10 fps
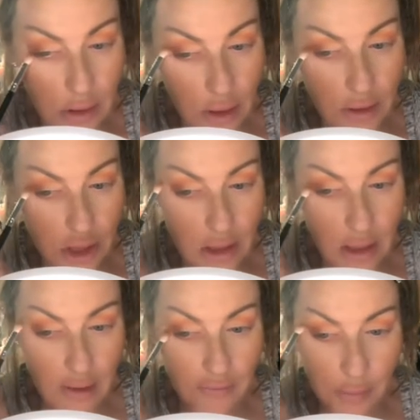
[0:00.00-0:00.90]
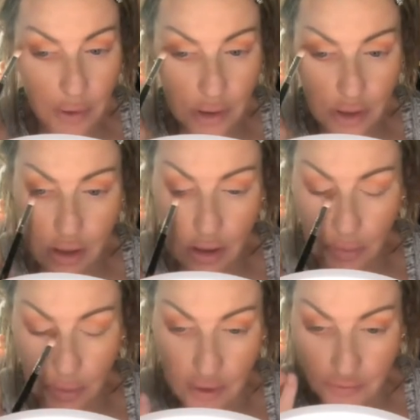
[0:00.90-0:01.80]
So it's just kind of a
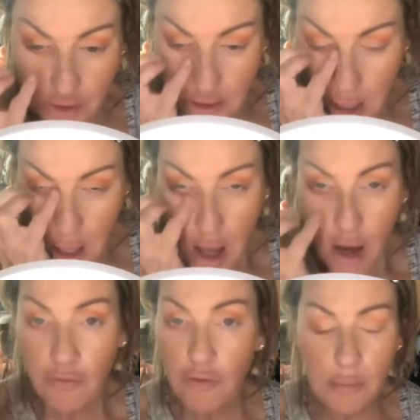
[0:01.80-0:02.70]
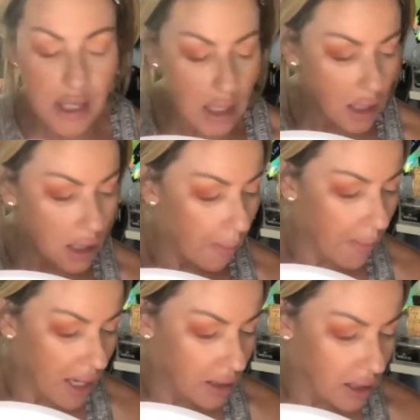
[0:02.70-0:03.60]
personal preference. For me,
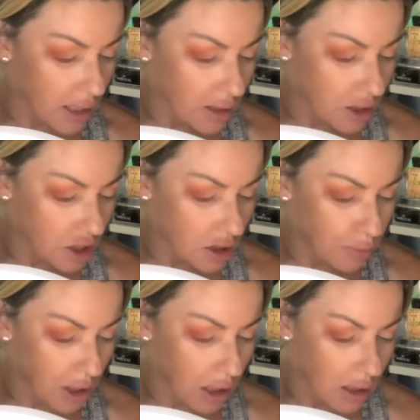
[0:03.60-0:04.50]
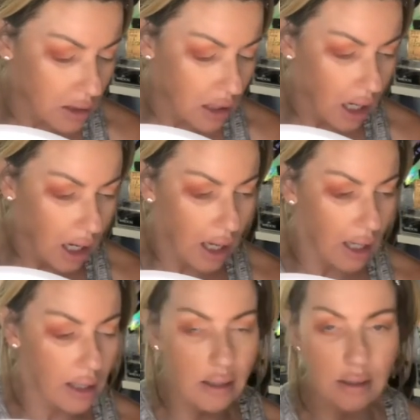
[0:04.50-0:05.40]
mainly it's just because
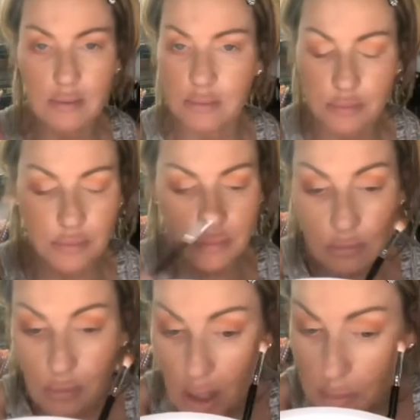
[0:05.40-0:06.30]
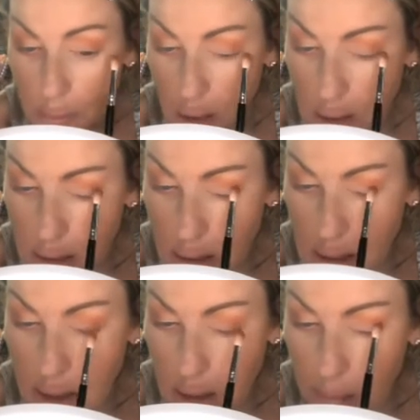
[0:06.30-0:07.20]
I am not
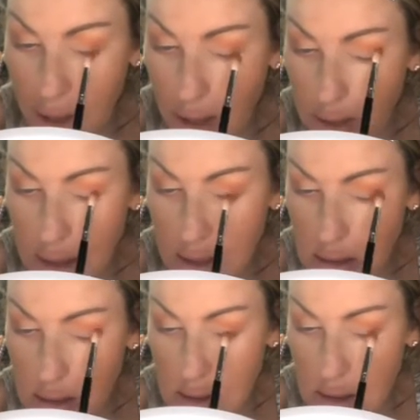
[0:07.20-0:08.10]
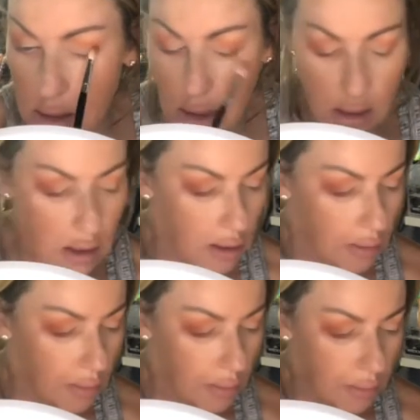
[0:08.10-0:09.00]
thinking about it.
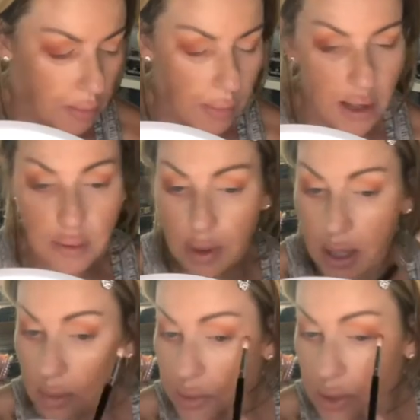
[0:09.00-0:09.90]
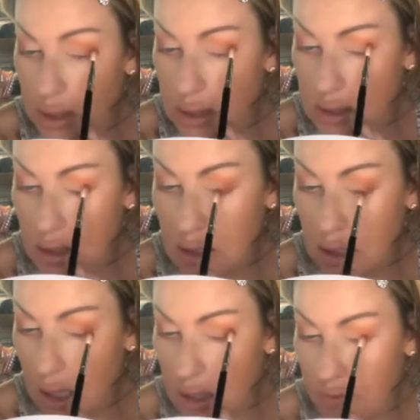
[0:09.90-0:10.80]
By the way, I'm putting this
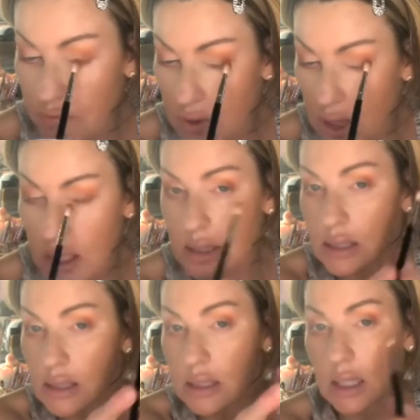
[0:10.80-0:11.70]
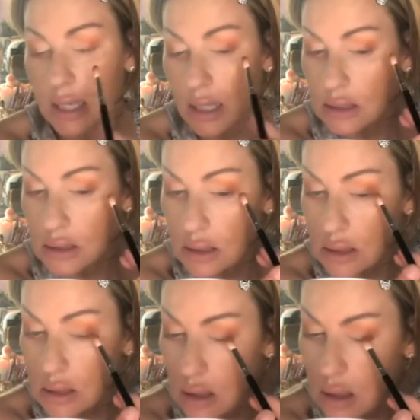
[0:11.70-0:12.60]
in kind of at a slant,
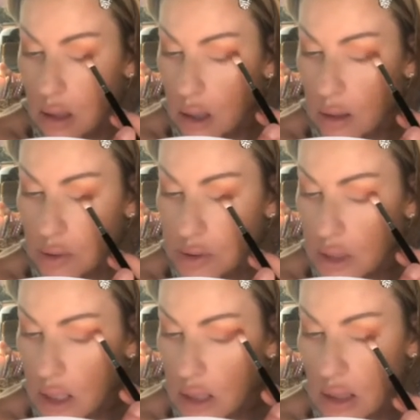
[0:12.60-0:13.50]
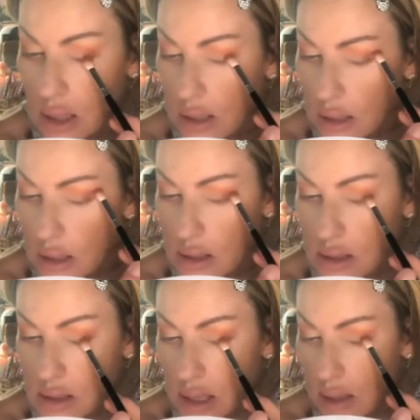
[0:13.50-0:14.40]
almost kind of like in
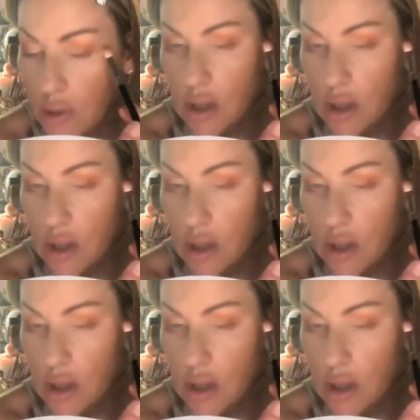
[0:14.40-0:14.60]
the same